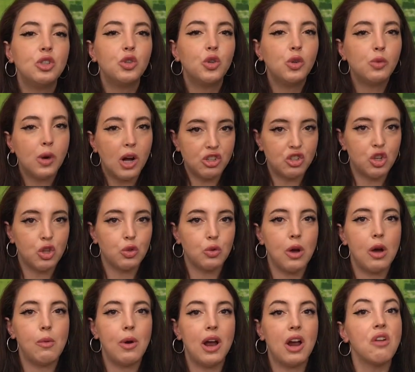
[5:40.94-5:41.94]
for watching
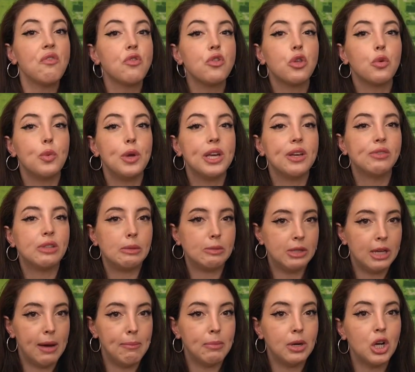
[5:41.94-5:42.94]
ThreatWire for the week of
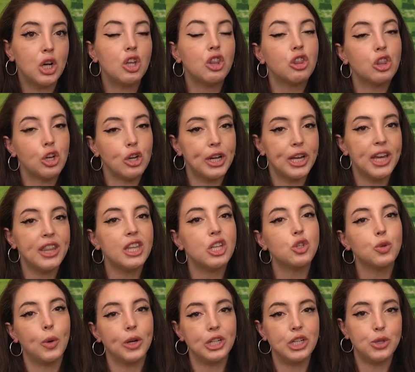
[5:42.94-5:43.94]
September thirtieth,
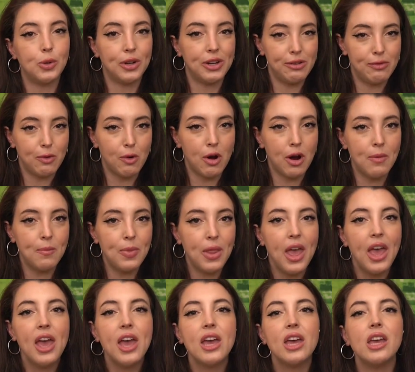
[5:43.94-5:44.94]
twenty twenty-four.
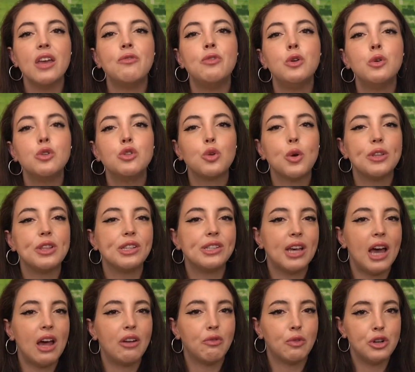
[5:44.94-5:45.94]
If you enjoyed this
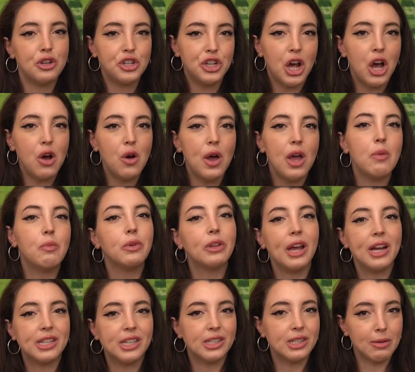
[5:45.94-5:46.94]
ad-free show and would
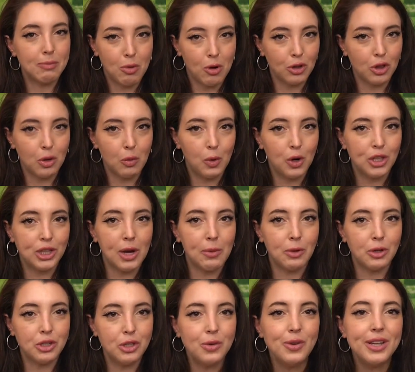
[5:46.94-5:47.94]
like to support the work that we're
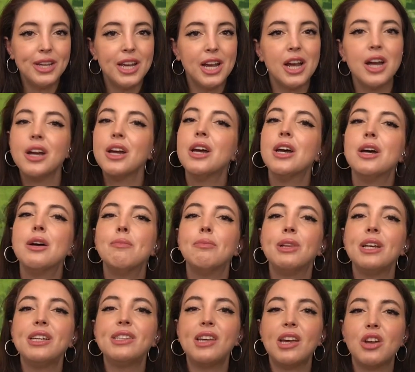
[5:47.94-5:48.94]
doing here,
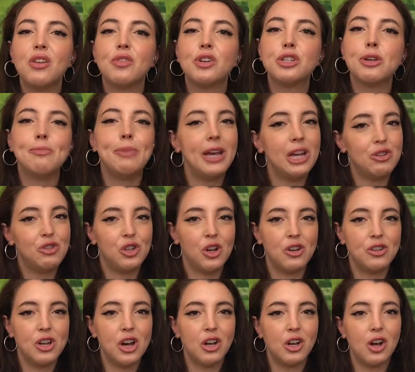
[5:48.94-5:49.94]
please head over to patreon
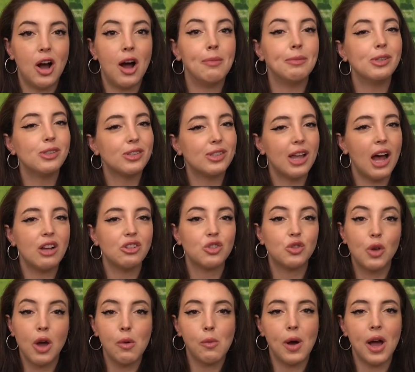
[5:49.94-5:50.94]
dot com slash
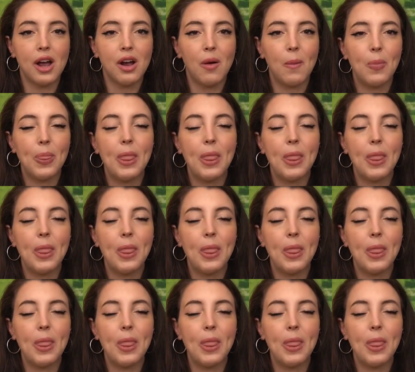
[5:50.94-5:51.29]
threatwire.